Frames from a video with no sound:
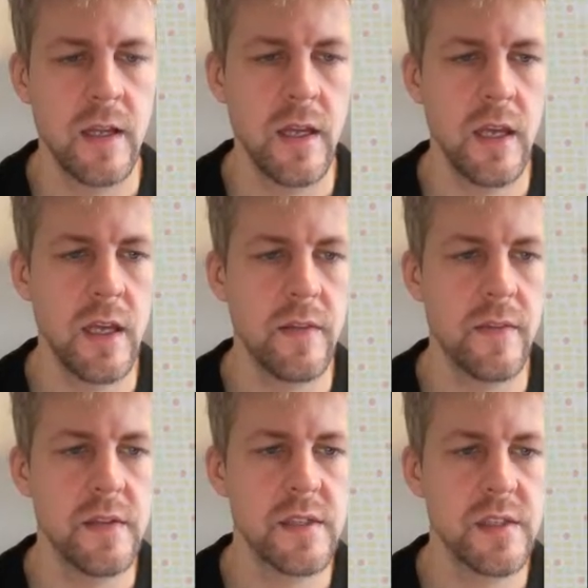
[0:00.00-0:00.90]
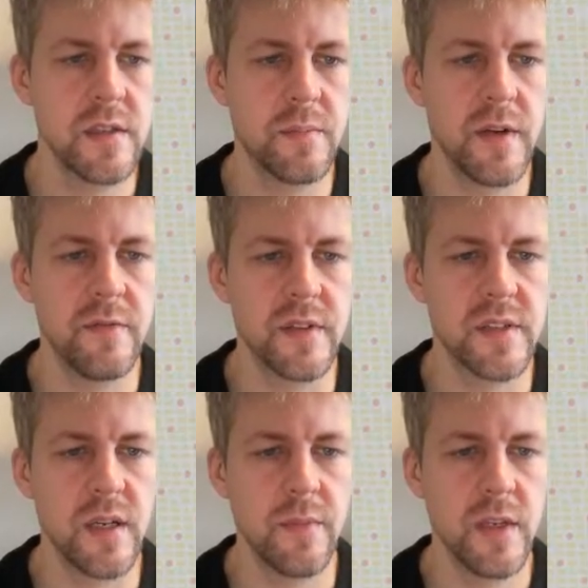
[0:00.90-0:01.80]
And this is the prefix
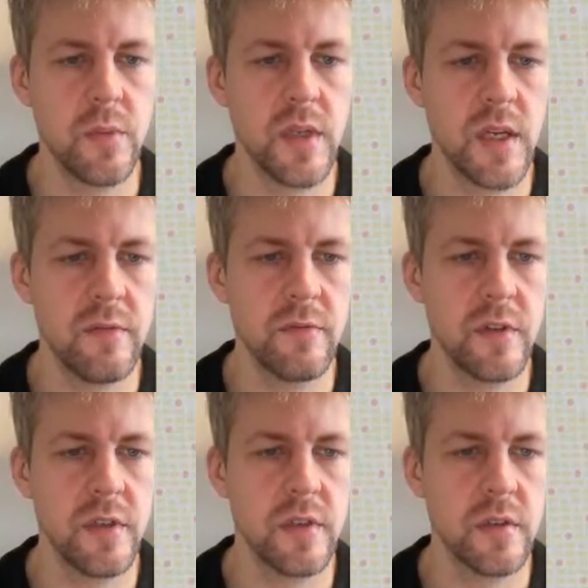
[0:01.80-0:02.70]
sum that we have for it.